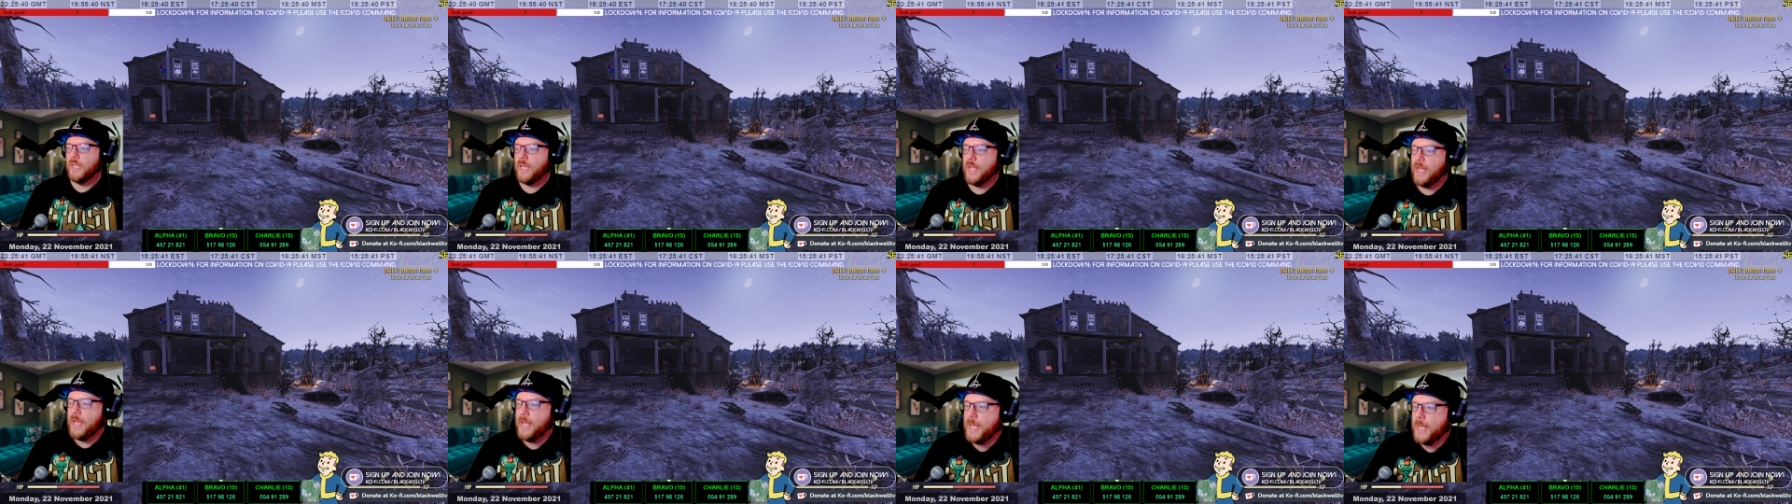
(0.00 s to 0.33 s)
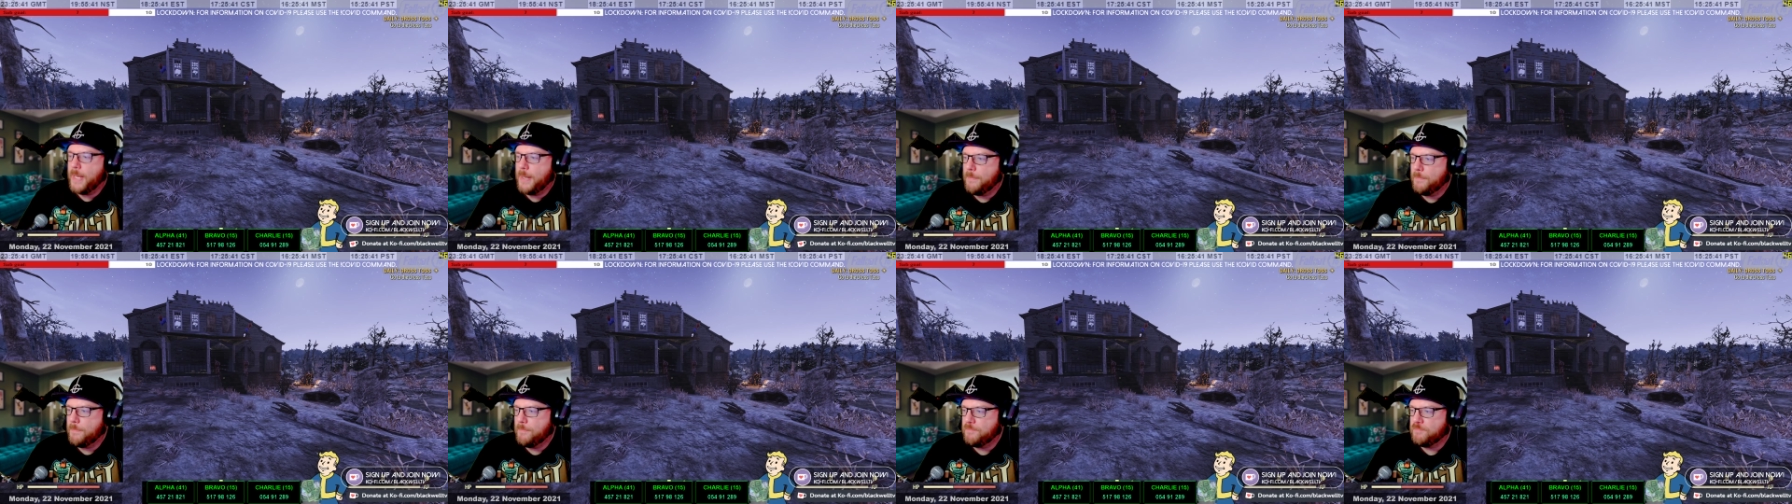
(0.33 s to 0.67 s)

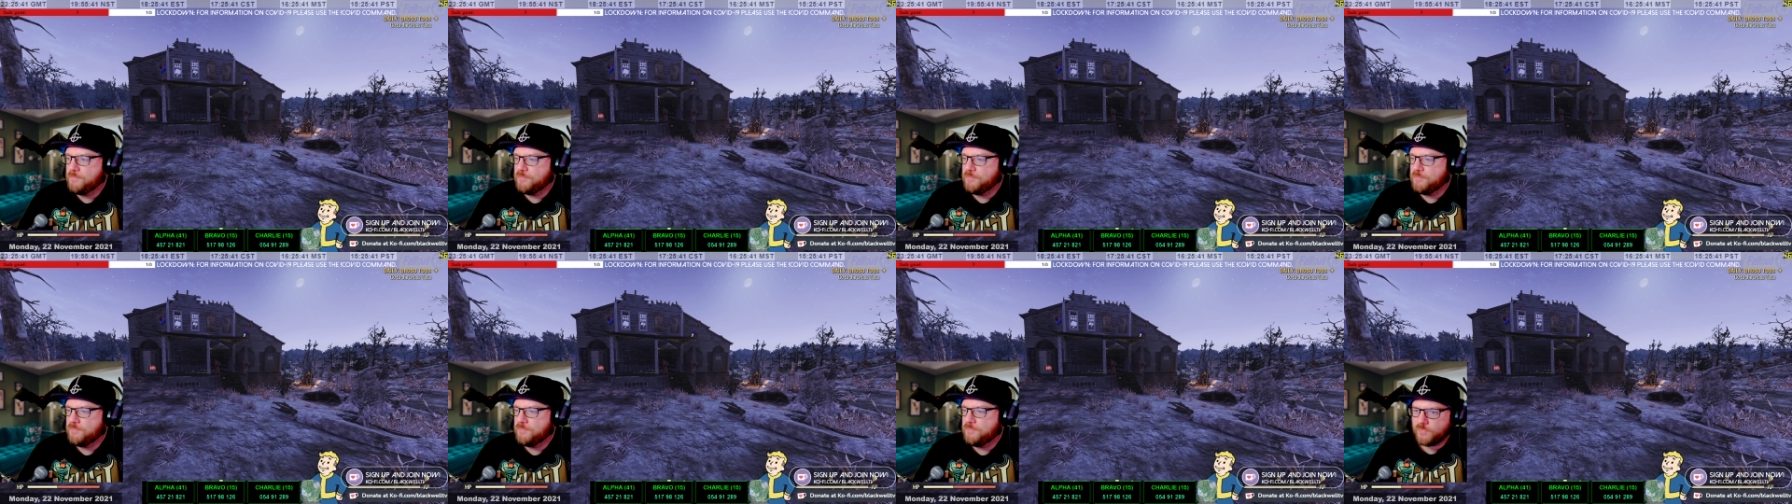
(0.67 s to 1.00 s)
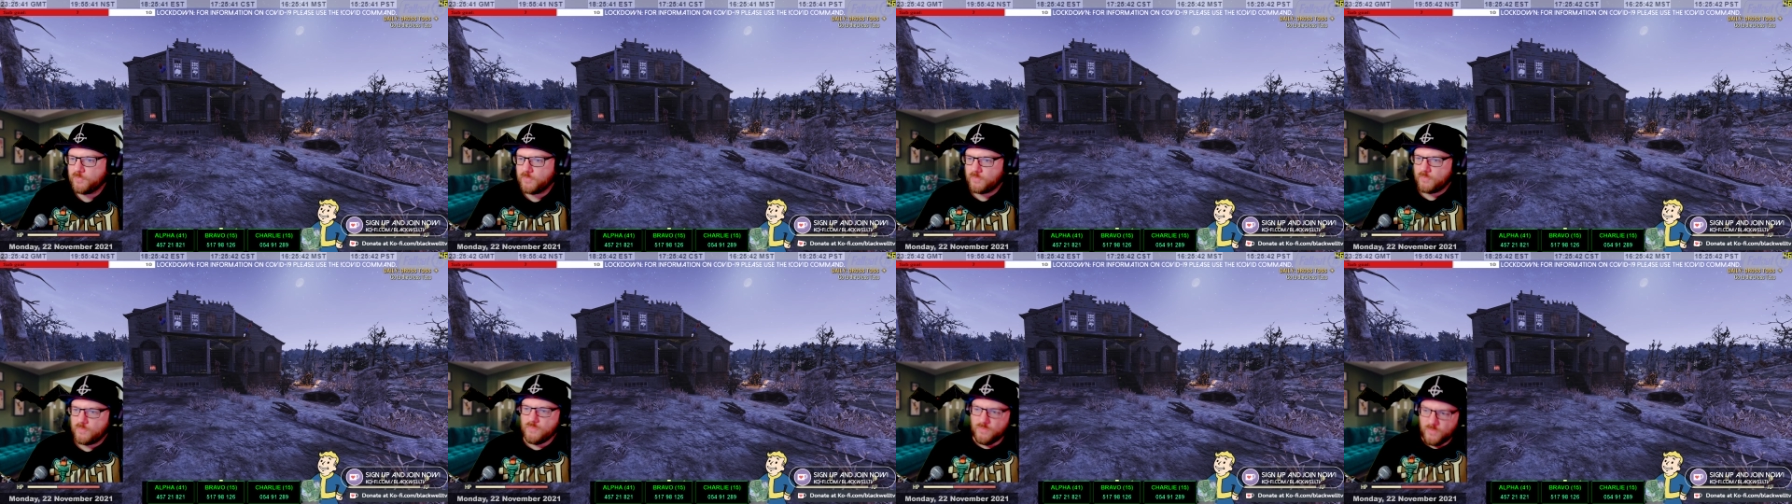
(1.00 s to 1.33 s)
And
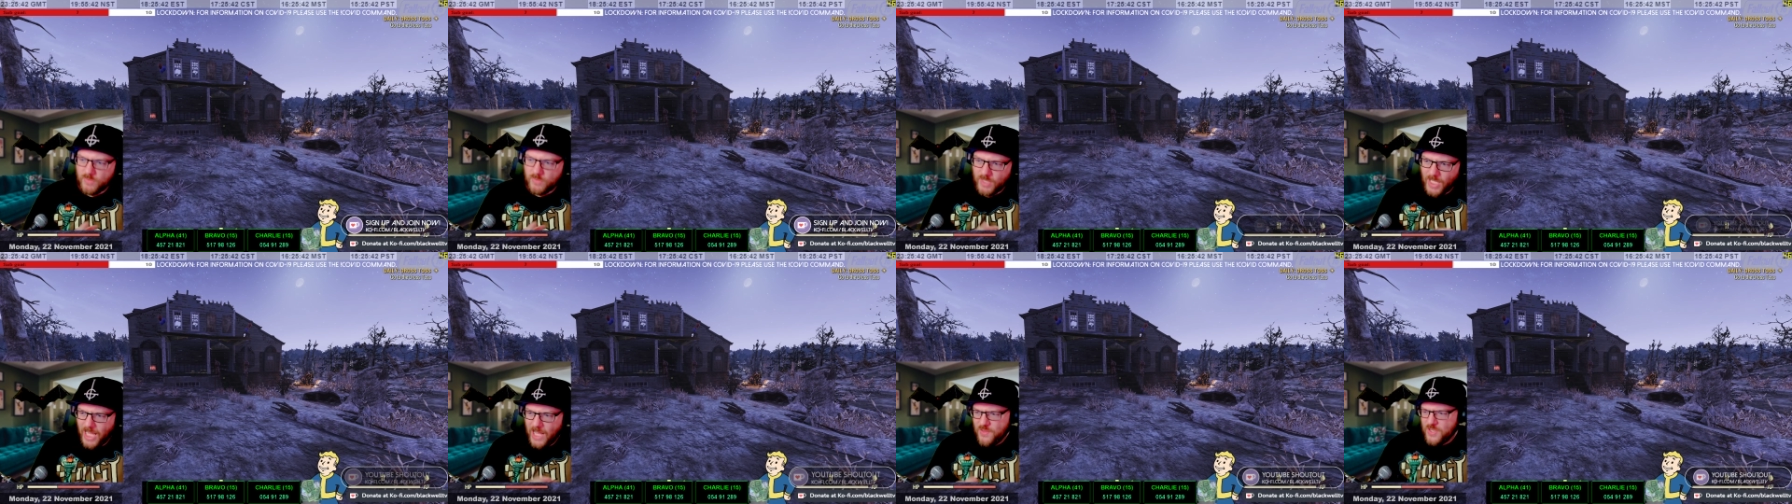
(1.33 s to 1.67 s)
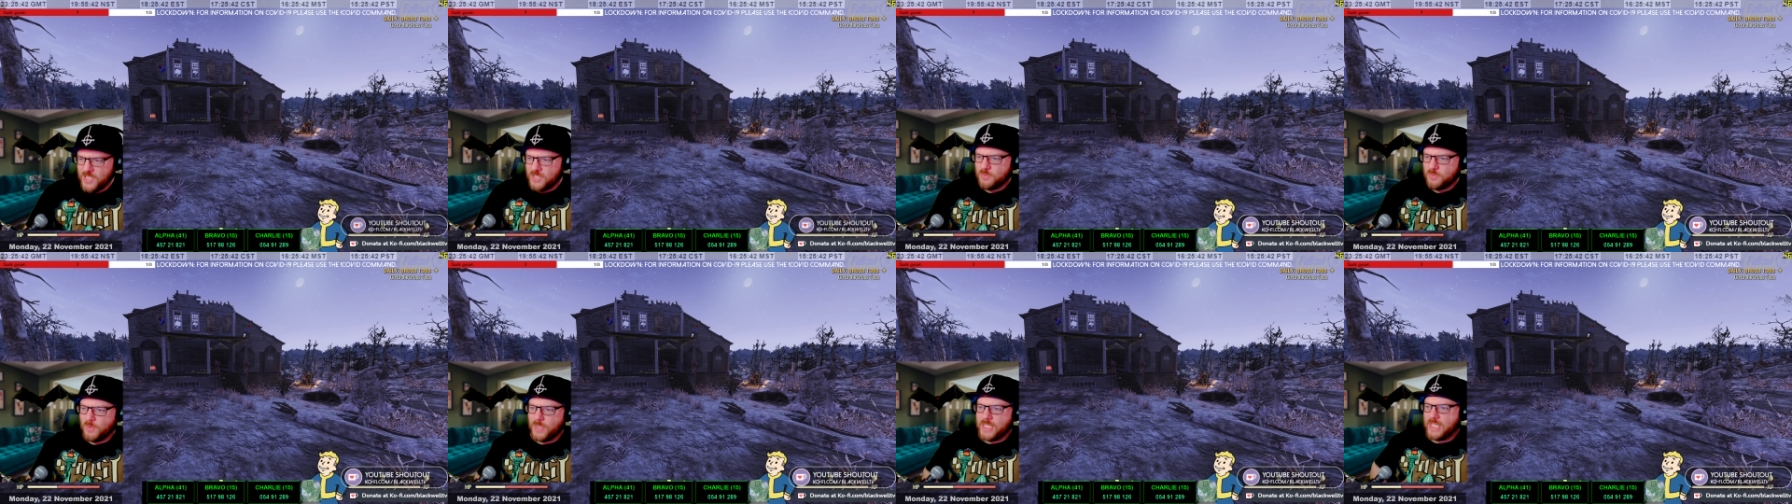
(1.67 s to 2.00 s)

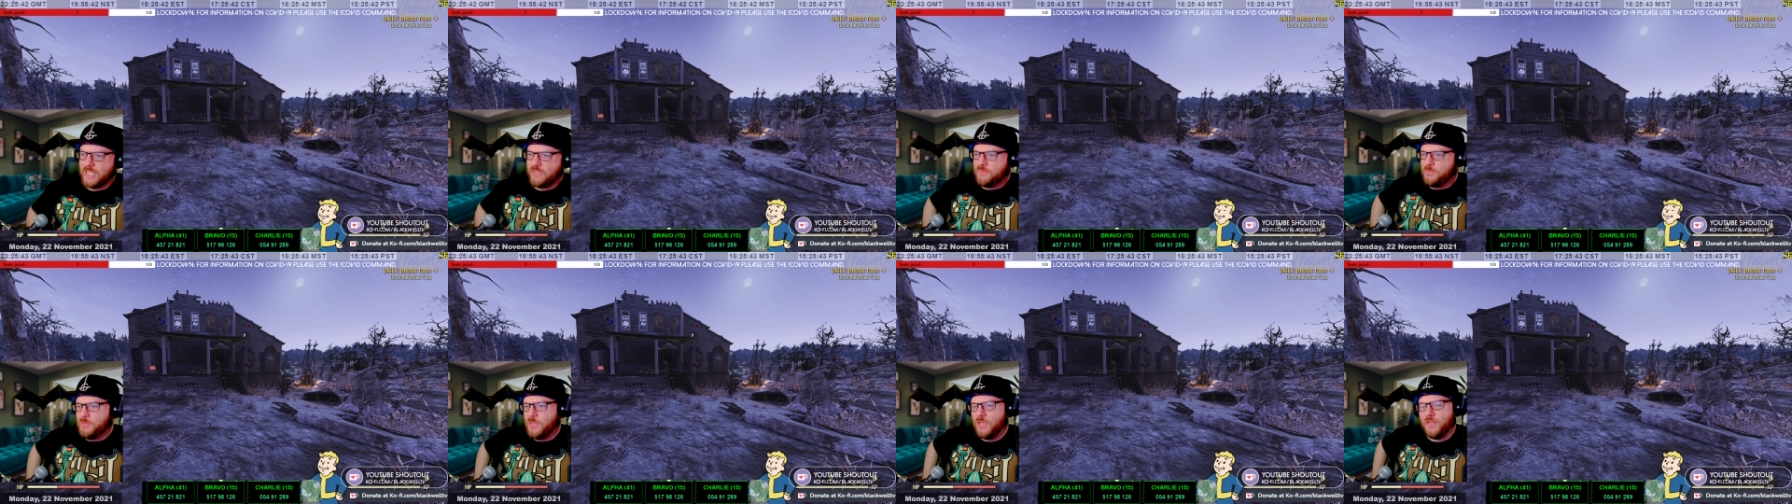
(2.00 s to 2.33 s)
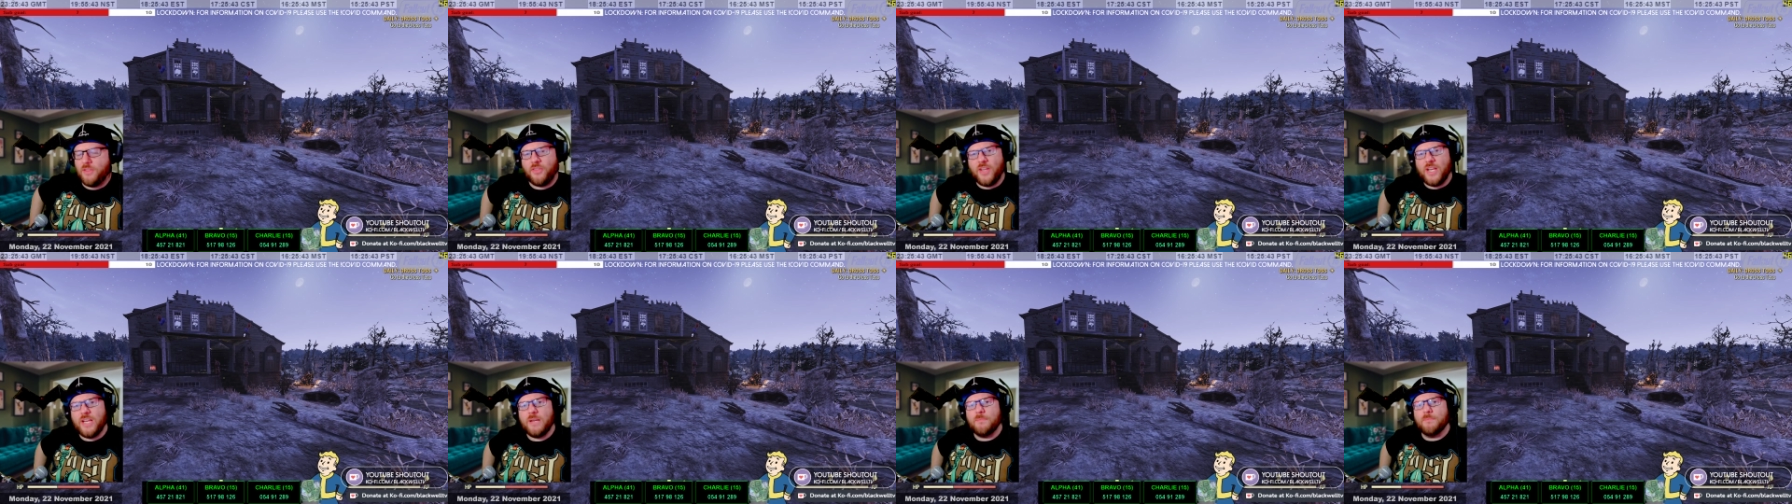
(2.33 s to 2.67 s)
this way it gives me a
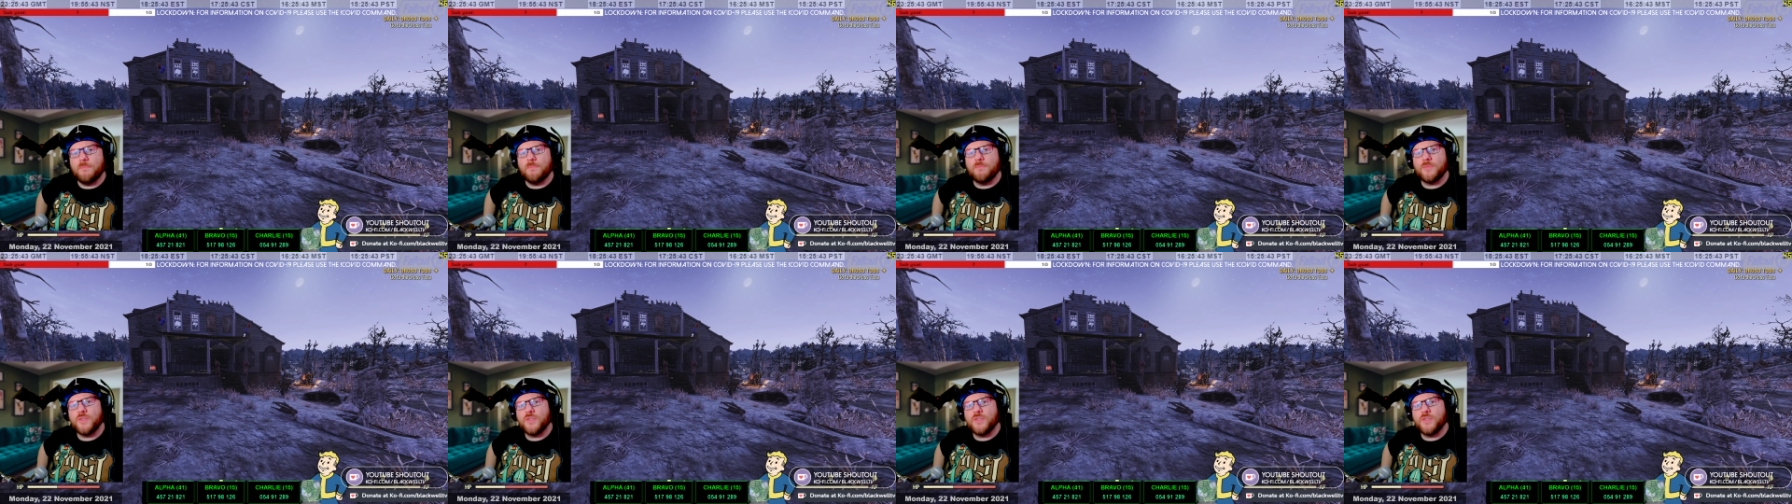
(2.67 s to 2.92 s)
theme,